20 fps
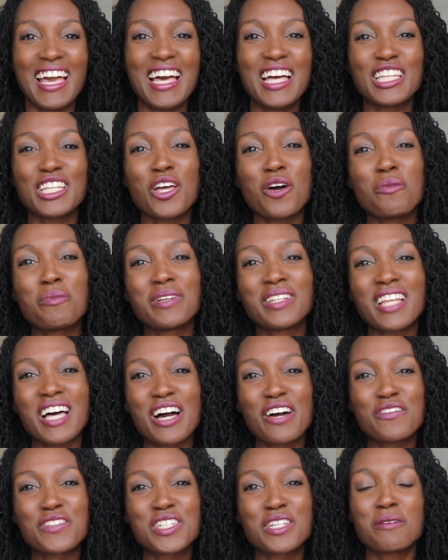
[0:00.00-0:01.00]
Hello,
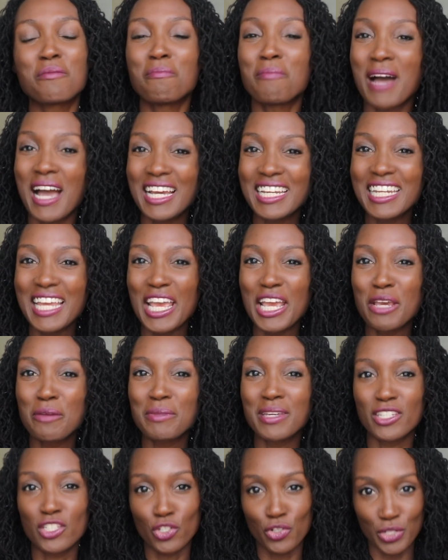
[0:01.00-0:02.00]
beloved. My
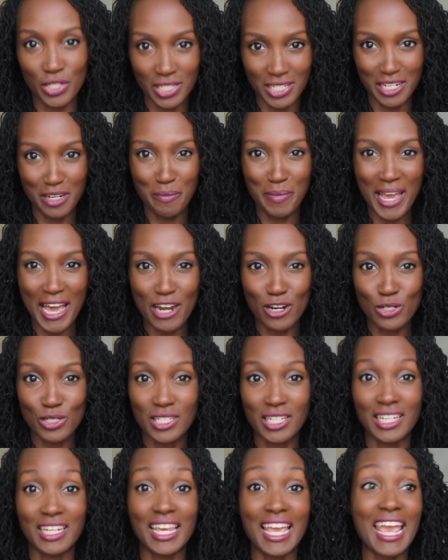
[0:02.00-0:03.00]
name is Christina
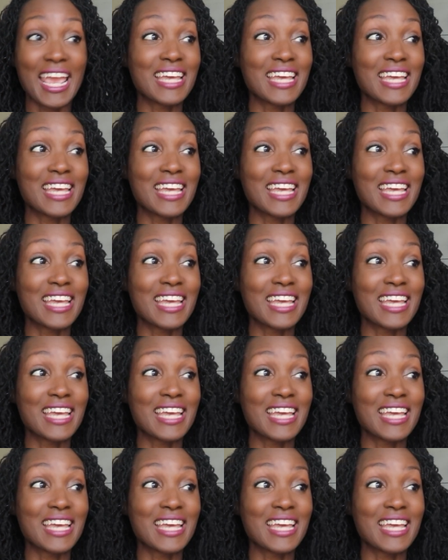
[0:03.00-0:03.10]
Patterson,